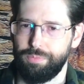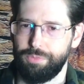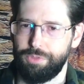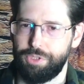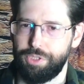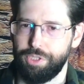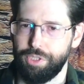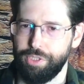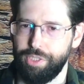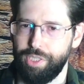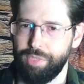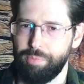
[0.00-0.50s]

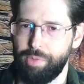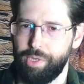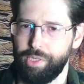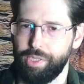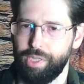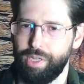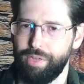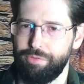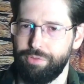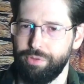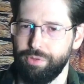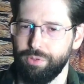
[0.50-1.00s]
to give my
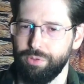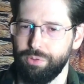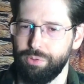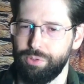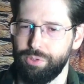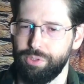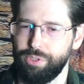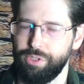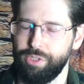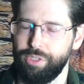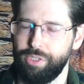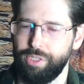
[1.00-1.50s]
life to the
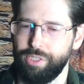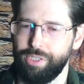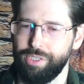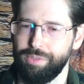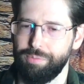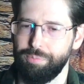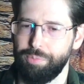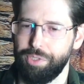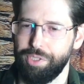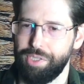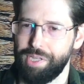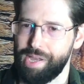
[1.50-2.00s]
Lord,
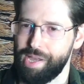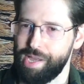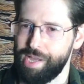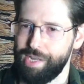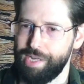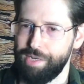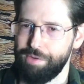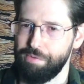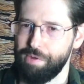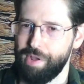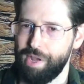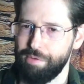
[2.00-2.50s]
but
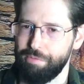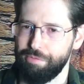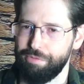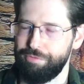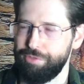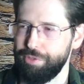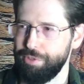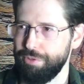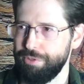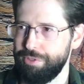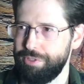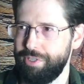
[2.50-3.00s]
I
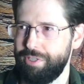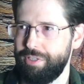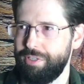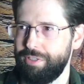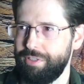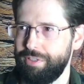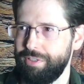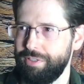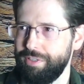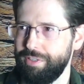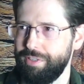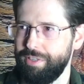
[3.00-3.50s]
refused,
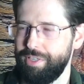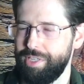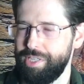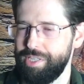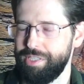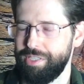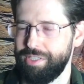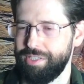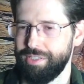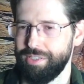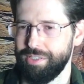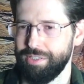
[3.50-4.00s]
and
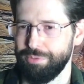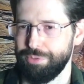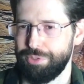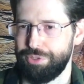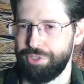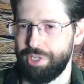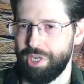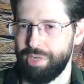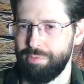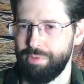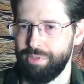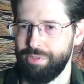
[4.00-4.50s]
was
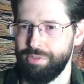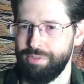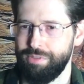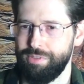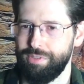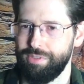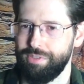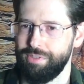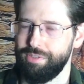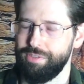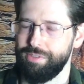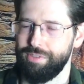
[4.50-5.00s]
stubborn,
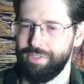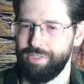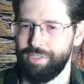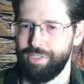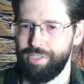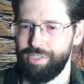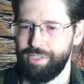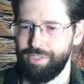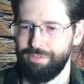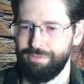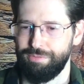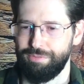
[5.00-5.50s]

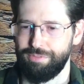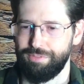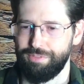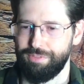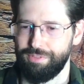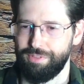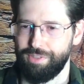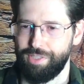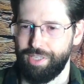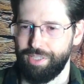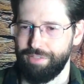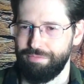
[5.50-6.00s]
and
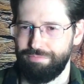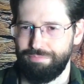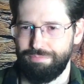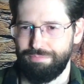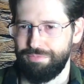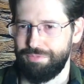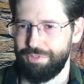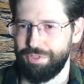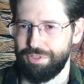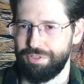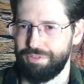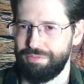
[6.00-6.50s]
I
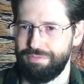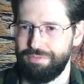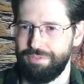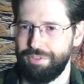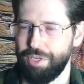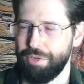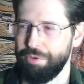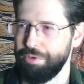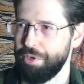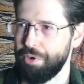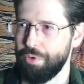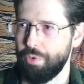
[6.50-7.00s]
just
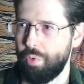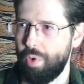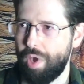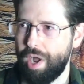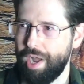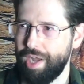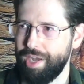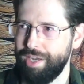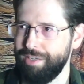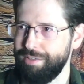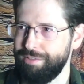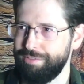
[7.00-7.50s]
don't know
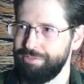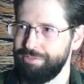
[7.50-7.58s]
why.